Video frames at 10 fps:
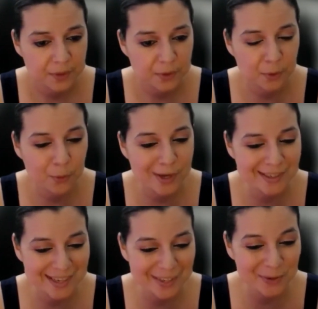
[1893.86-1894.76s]
Your
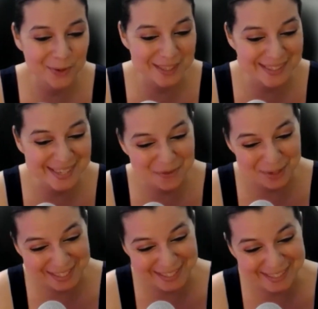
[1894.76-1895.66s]
Wednesday, your Wednesday
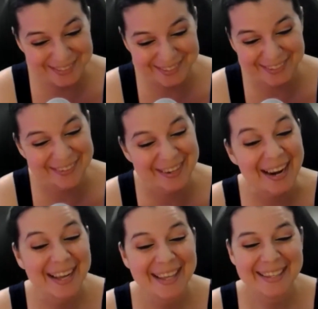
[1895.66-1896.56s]
videos are
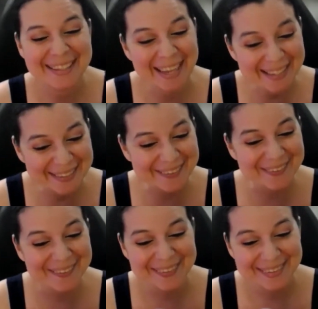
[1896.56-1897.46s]
great. Thank
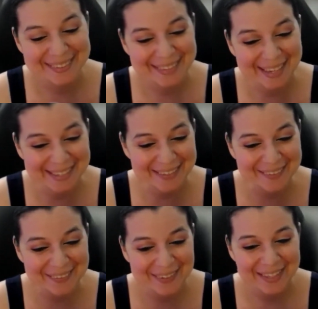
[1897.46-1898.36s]
you. Thank
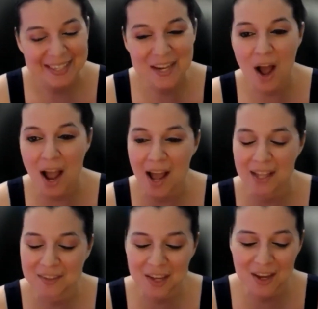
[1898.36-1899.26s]
you. You know, I,
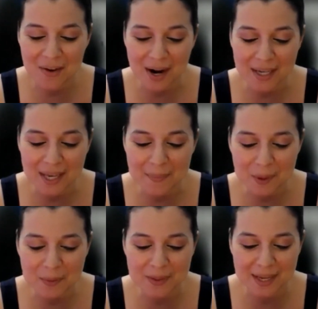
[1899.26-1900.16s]
I tell you, I came
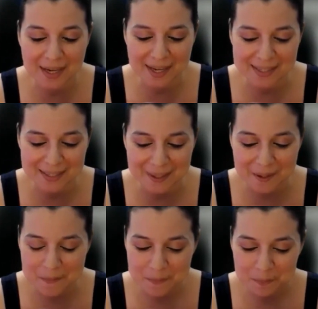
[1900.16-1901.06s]
up with that
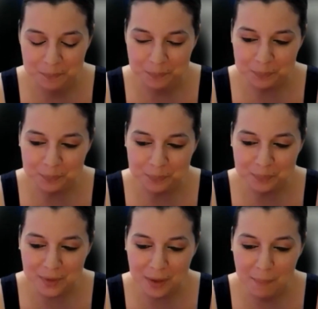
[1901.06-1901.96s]
idea
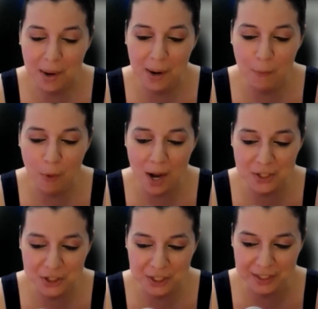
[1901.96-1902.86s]
by
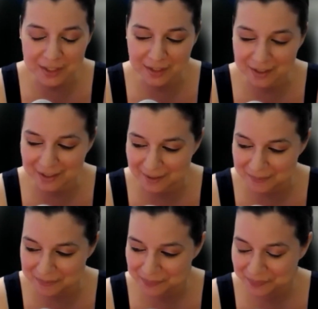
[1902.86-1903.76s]
watching,
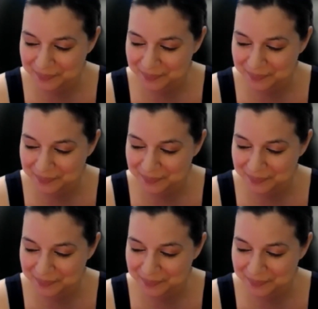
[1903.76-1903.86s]
um,